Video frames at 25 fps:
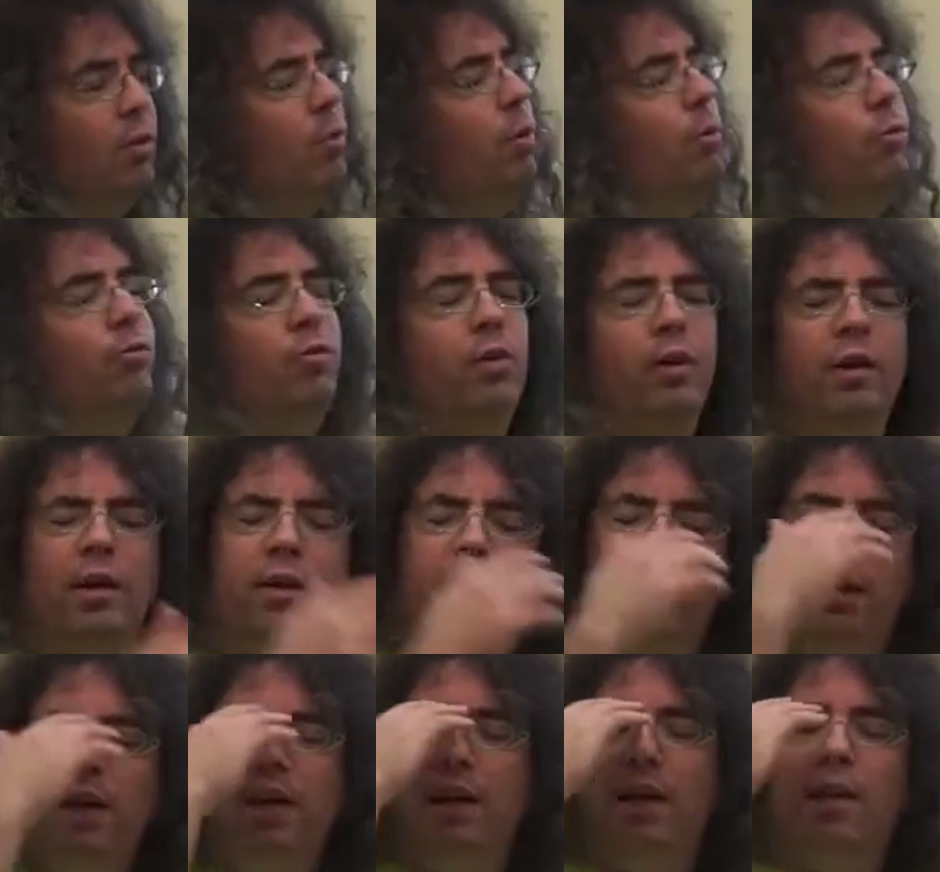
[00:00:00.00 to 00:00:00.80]
What was going
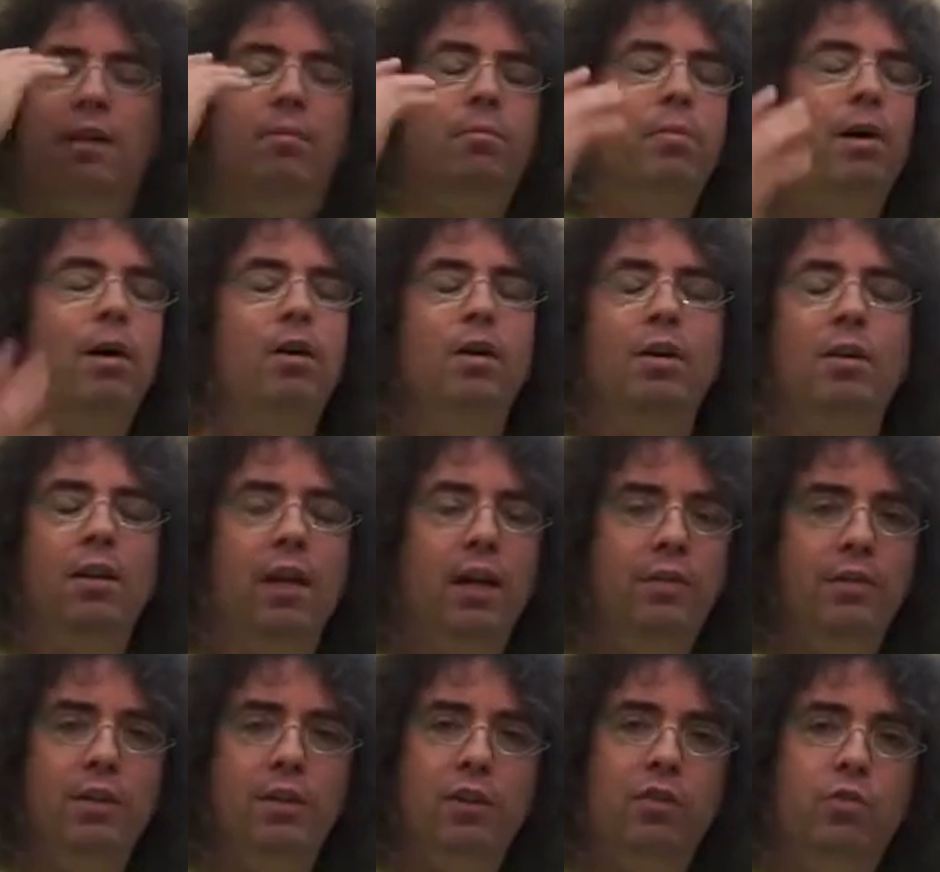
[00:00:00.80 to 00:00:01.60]
on in bar
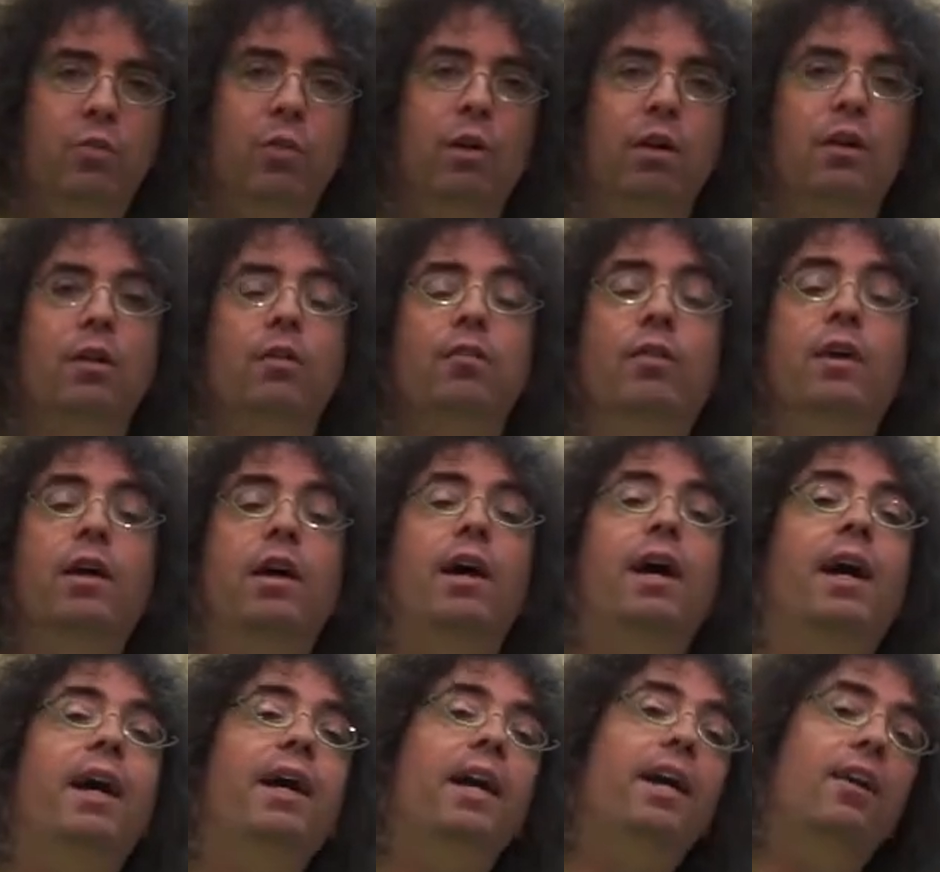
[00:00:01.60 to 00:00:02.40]
11 and
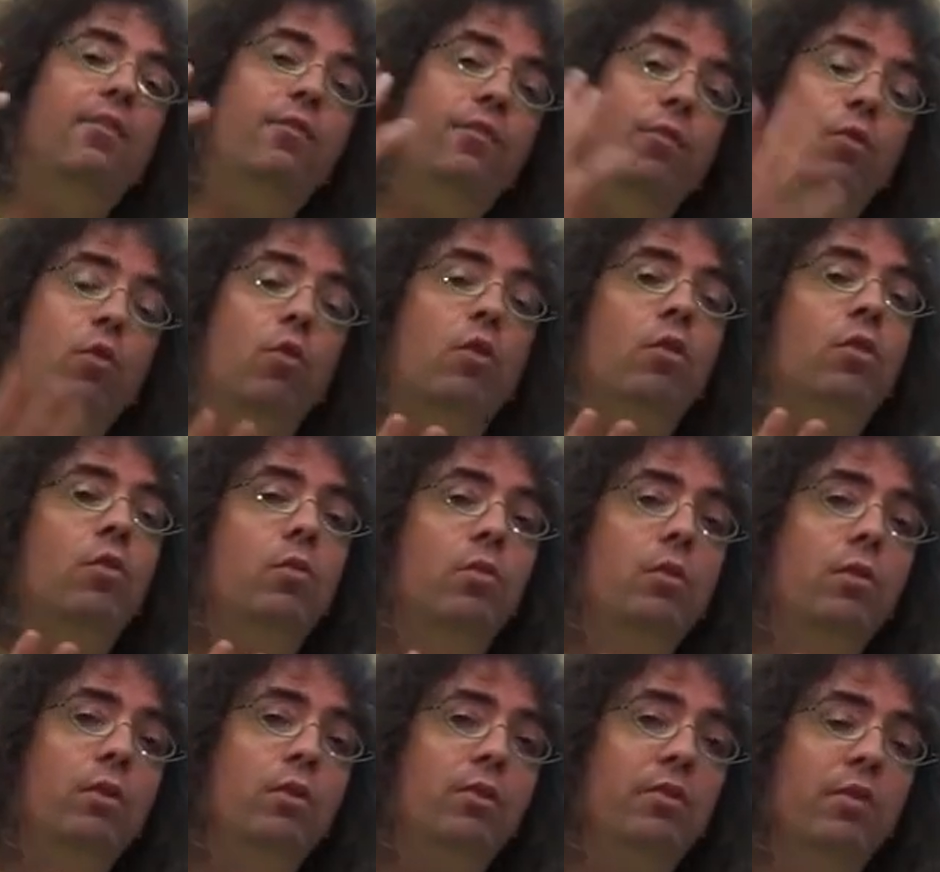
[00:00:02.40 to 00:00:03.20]
12? I had 4
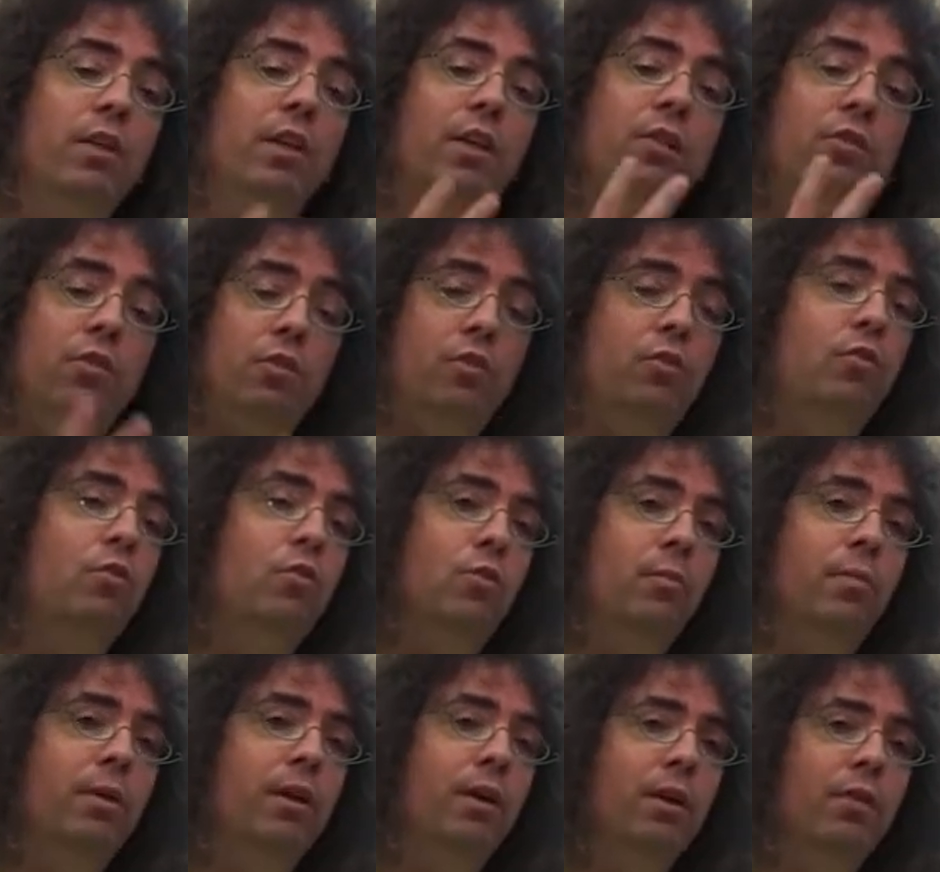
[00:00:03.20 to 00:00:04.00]
chords in just
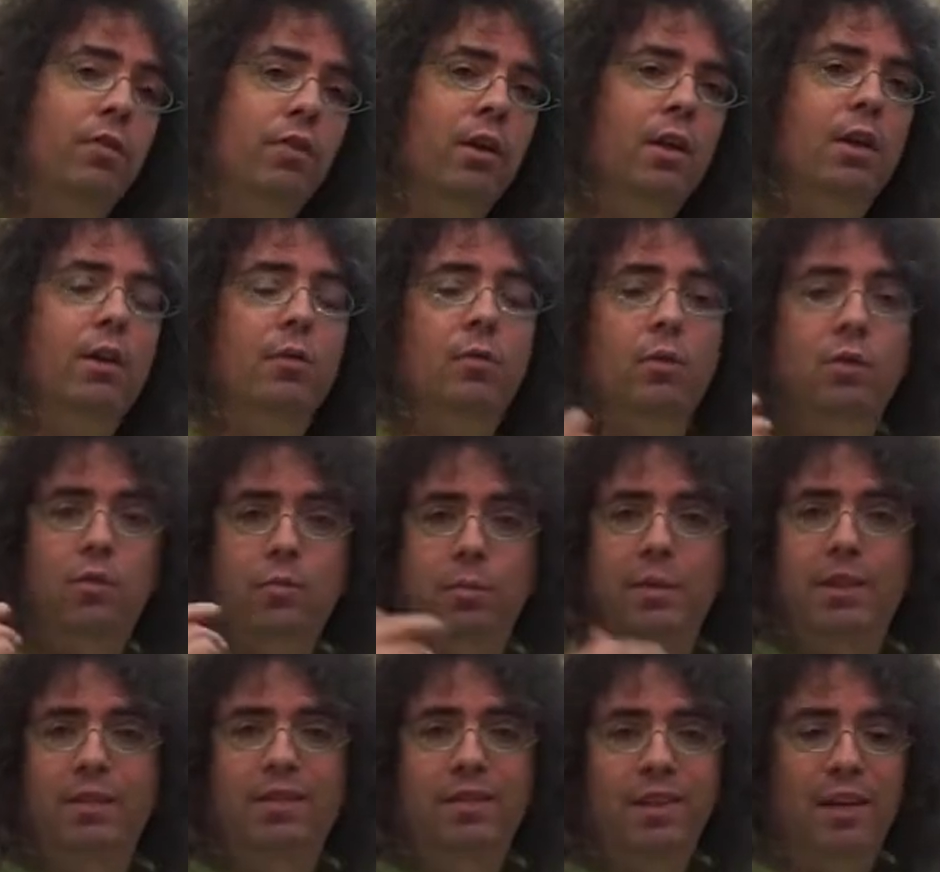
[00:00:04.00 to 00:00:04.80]
2 bars,
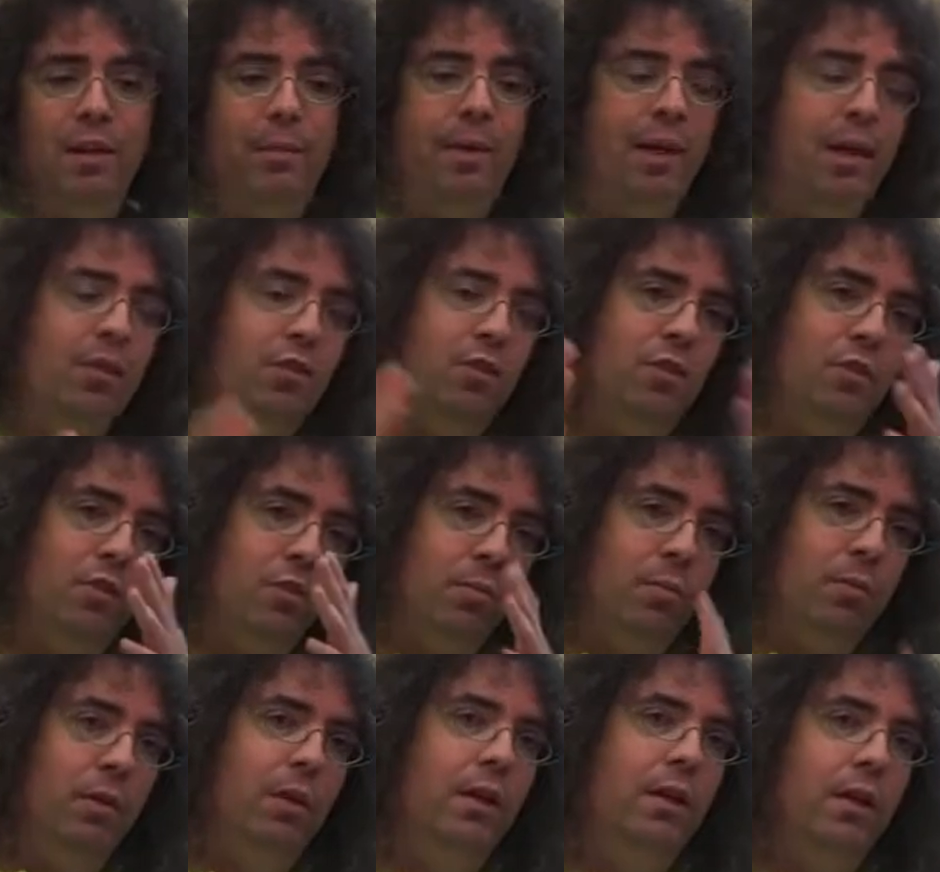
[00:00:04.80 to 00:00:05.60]
which means that I'm actually
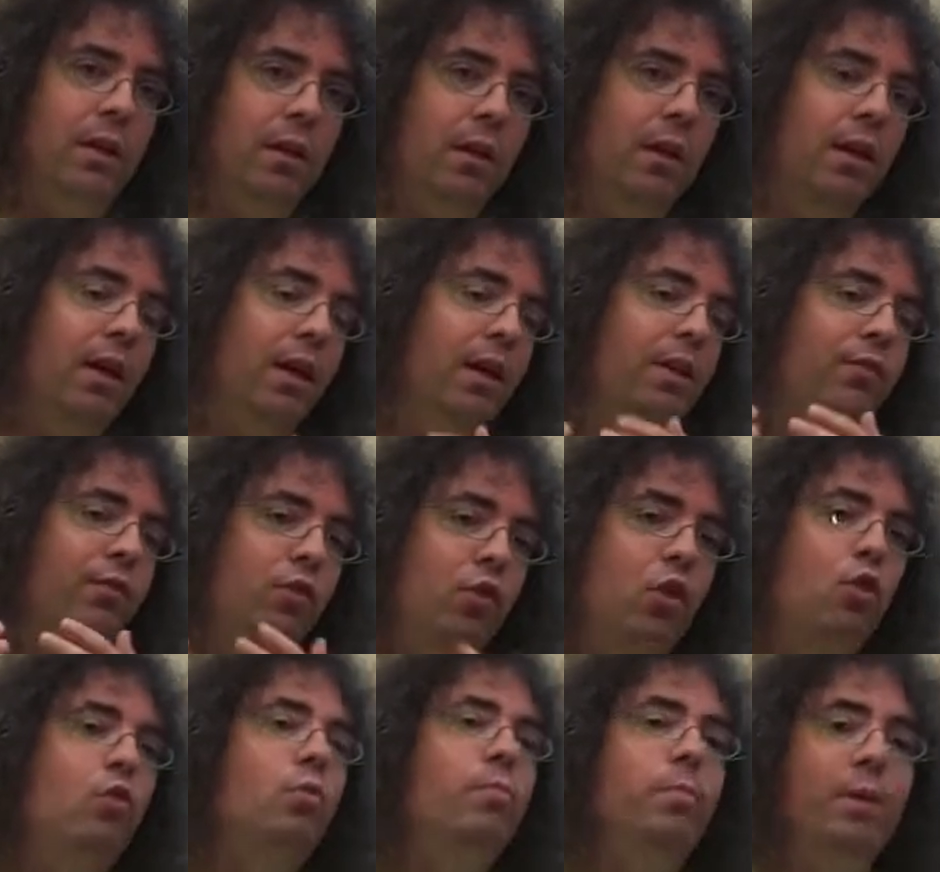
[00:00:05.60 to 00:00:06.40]
splitting. I
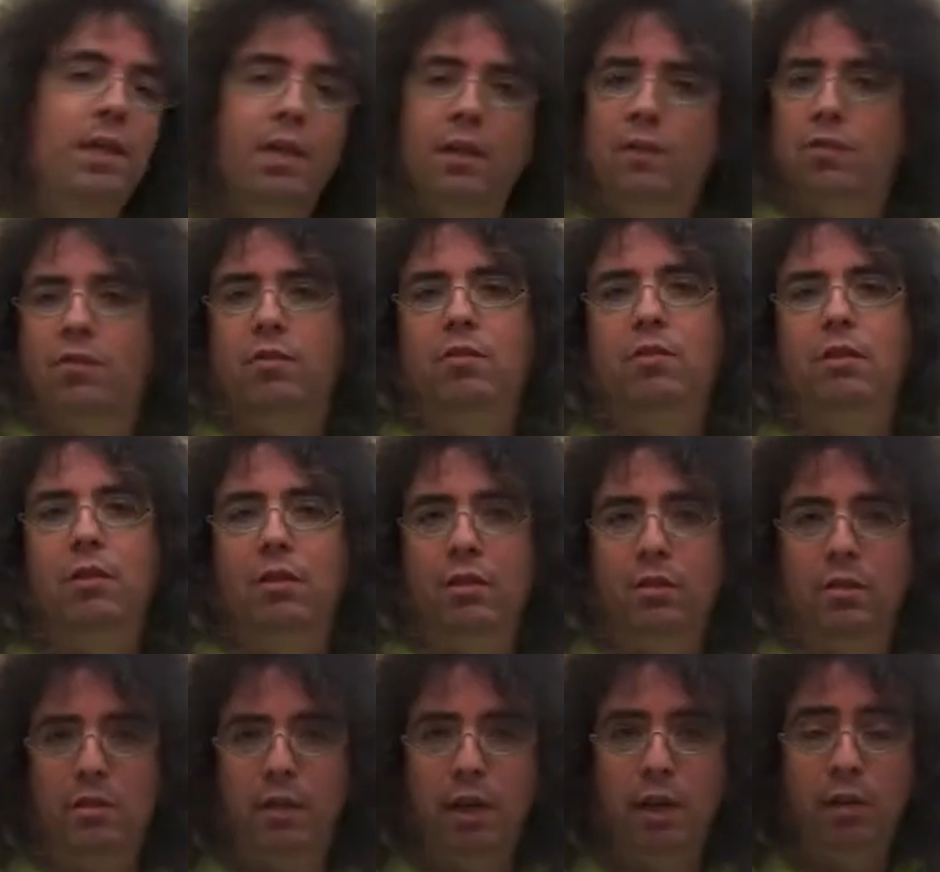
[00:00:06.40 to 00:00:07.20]
have 2 beats in
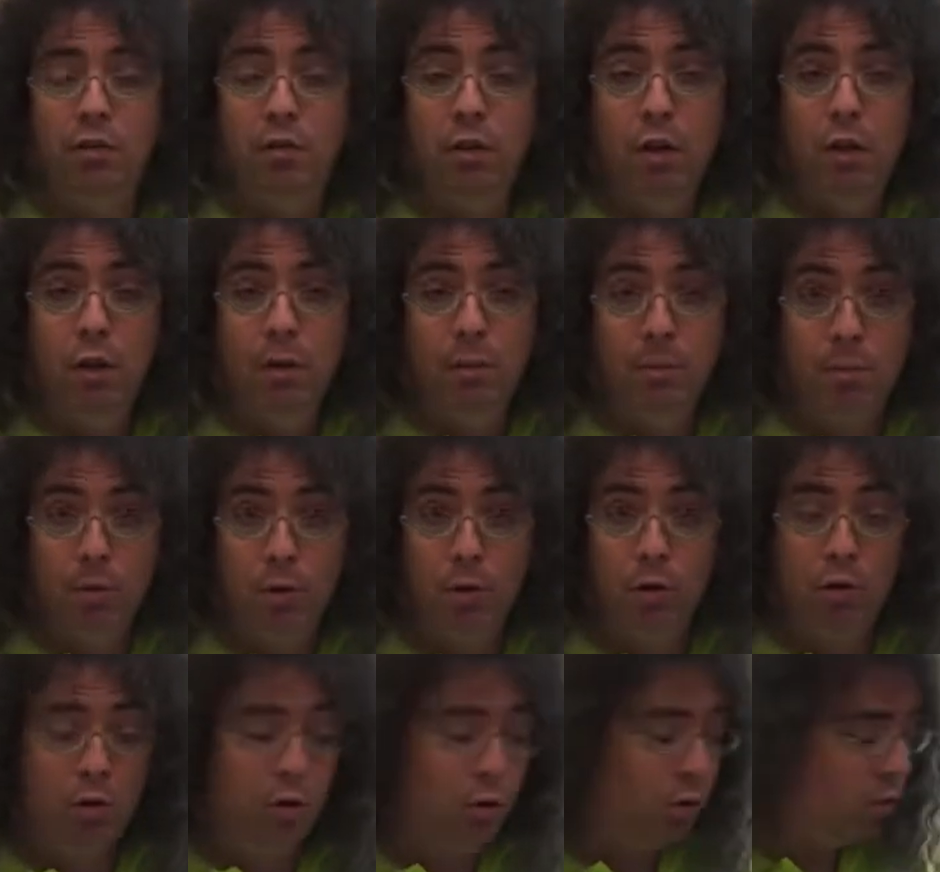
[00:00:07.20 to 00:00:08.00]
this case
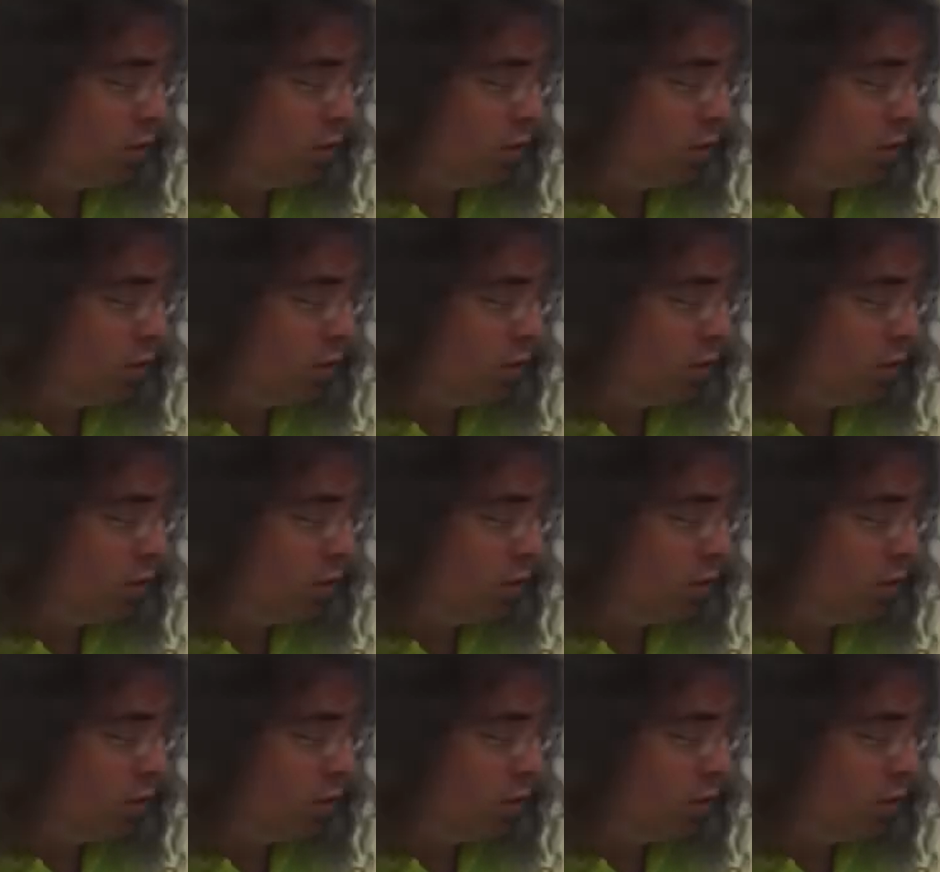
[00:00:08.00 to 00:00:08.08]
per